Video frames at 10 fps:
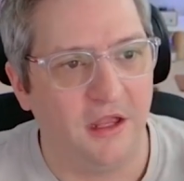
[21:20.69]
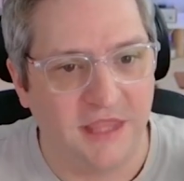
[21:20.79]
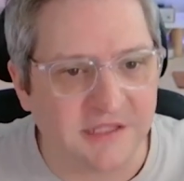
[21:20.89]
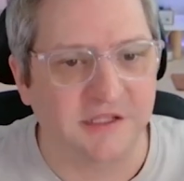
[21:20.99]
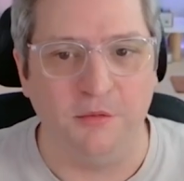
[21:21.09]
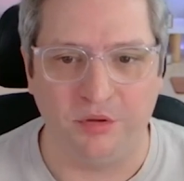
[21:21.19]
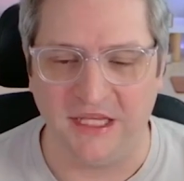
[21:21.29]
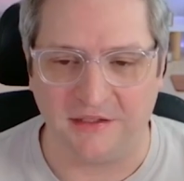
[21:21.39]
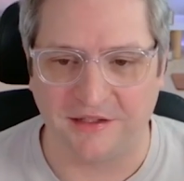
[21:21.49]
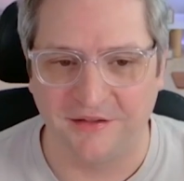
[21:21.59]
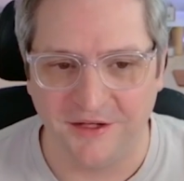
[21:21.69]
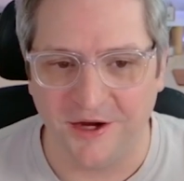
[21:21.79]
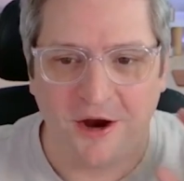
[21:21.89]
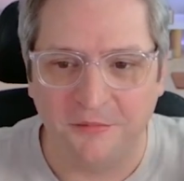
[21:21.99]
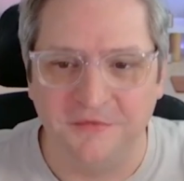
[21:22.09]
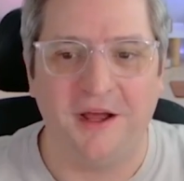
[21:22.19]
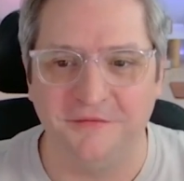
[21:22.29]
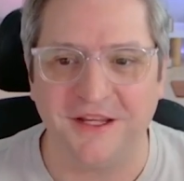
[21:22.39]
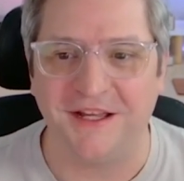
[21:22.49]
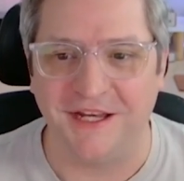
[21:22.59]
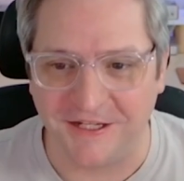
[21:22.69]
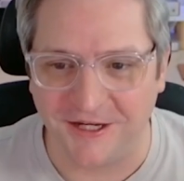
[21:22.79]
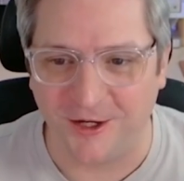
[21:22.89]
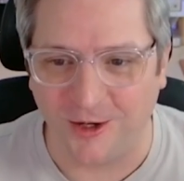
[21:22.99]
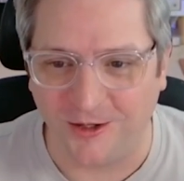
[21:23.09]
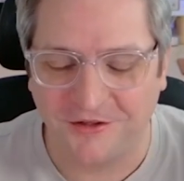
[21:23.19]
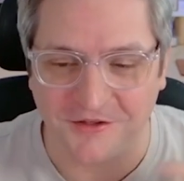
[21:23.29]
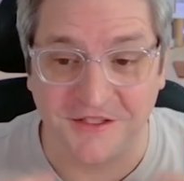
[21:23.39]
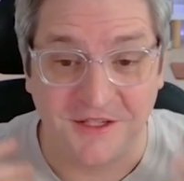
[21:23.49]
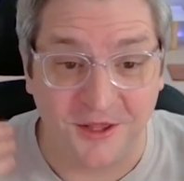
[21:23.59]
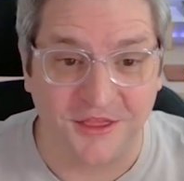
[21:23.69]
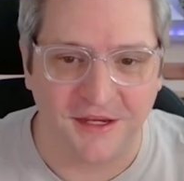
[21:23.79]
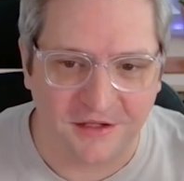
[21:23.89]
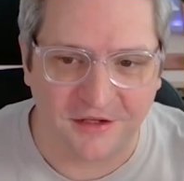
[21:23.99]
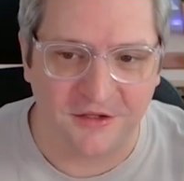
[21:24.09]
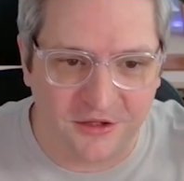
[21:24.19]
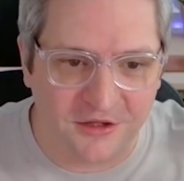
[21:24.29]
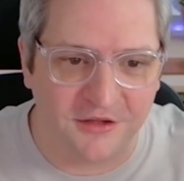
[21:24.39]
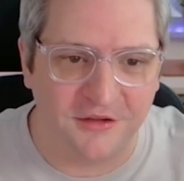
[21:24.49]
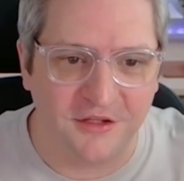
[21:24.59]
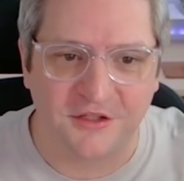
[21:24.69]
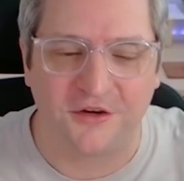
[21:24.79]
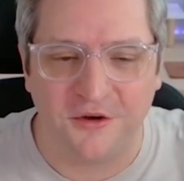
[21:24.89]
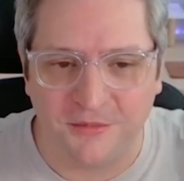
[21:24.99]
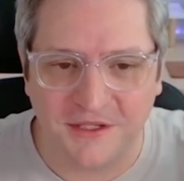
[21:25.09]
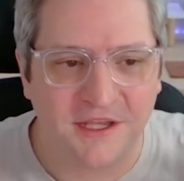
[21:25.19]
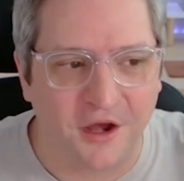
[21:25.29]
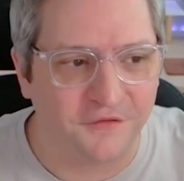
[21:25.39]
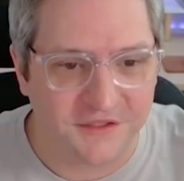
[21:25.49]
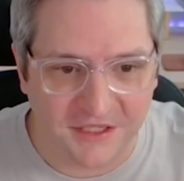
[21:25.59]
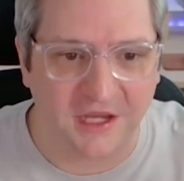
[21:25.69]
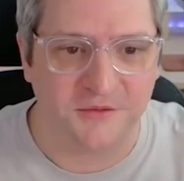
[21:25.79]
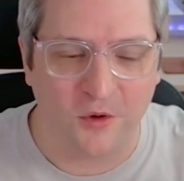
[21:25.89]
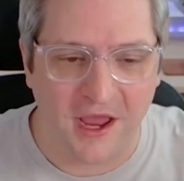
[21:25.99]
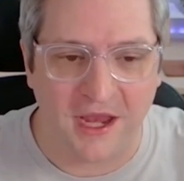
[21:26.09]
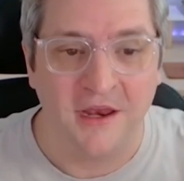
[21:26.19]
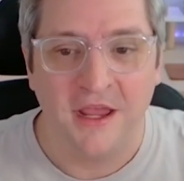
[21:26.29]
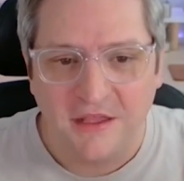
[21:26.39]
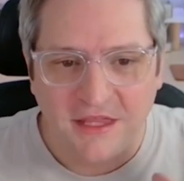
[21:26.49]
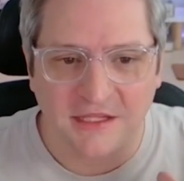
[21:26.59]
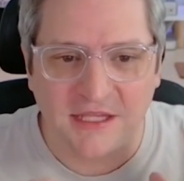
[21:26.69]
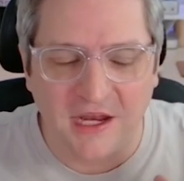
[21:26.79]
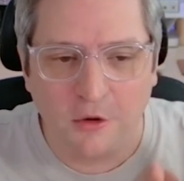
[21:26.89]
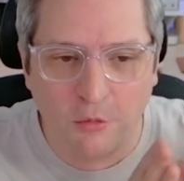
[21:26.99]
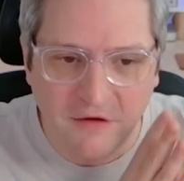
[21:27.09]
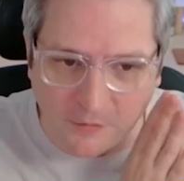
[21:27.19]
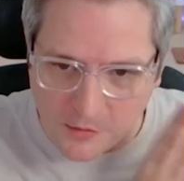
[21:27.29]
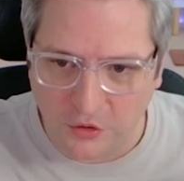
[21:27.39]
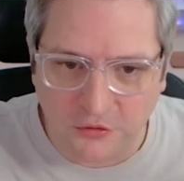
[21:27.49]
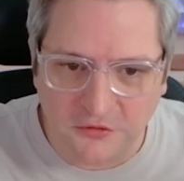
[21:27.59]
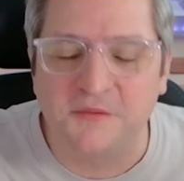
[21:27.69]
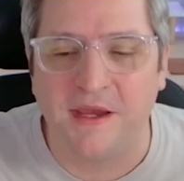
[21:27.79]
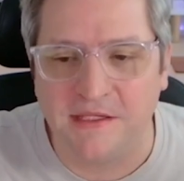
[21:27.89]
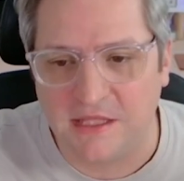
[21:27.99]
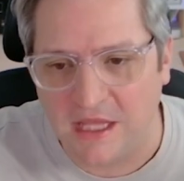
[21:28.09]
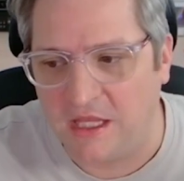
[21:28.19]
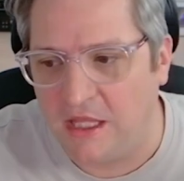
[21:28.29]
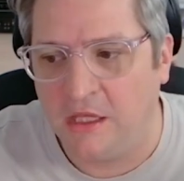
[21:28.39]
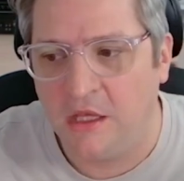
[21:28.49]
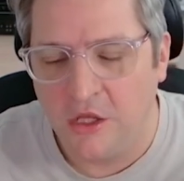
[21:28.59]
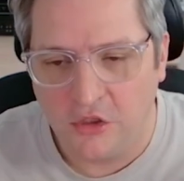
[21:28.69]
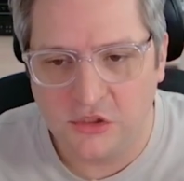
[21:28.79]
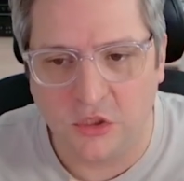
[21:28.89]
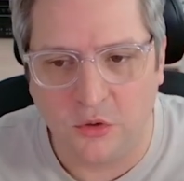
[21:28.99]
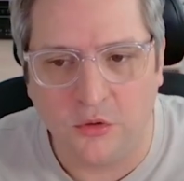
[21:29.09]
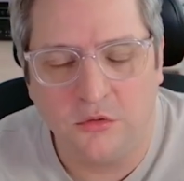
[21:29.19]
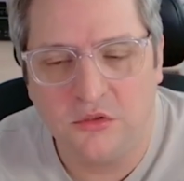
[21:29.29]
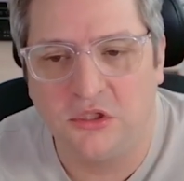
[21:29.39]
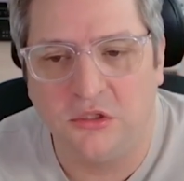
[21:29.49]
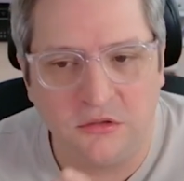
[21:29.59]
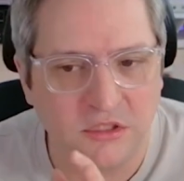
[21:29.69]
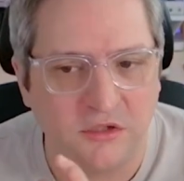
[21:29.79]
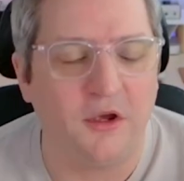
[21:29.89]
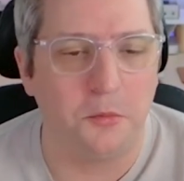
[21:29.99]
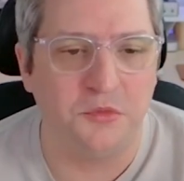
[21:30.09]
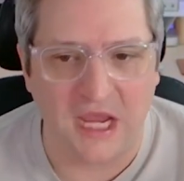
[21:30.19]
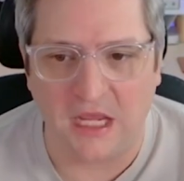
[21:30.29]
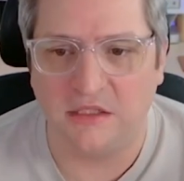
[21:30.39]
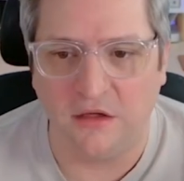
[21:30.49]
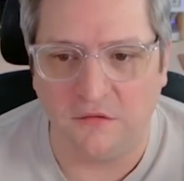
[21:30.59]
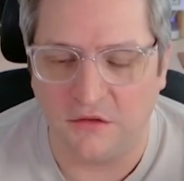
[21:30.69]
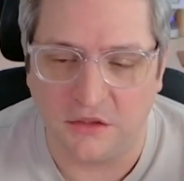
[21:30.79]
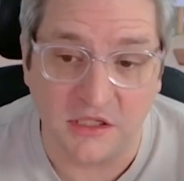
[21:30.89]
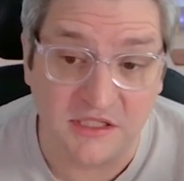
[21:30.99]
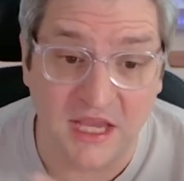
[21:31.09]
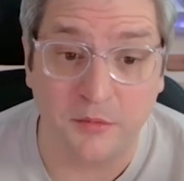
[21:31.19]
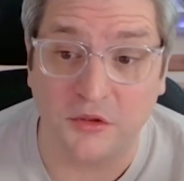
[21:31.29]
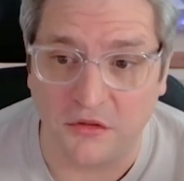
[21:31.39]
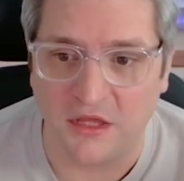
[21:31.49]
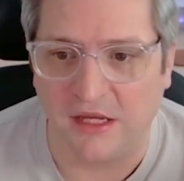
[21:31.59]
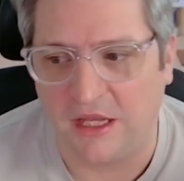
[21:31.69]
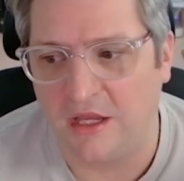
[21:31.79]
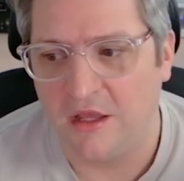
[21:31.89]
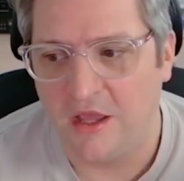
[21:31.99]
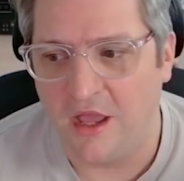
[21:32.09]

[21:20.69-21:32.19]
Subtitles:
That's complete. I'm done, because you think the term itself is like, it's wide. That's getting away from tools-based thinking to sort of objective and conceptual thinking.